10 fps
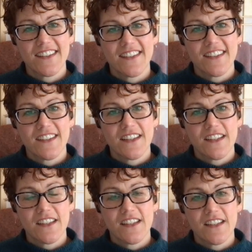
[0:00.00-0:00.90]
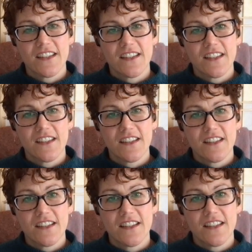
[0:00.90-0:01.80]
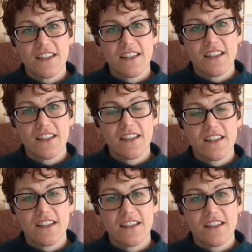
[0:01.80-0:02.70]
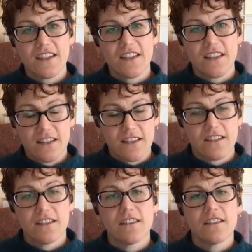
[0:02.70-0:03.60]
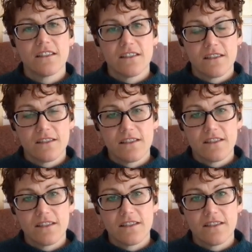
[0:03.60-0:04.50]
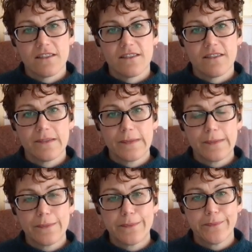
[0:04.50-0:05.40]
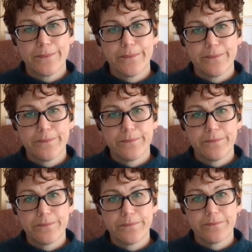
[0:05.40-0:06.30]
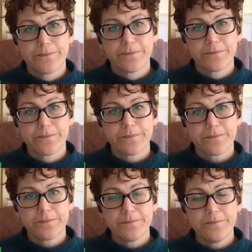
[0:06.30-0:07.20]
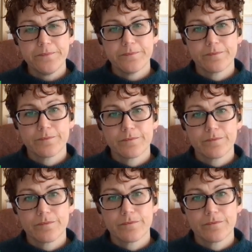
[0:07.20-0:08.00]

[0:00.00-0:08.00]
The person shown says nothing.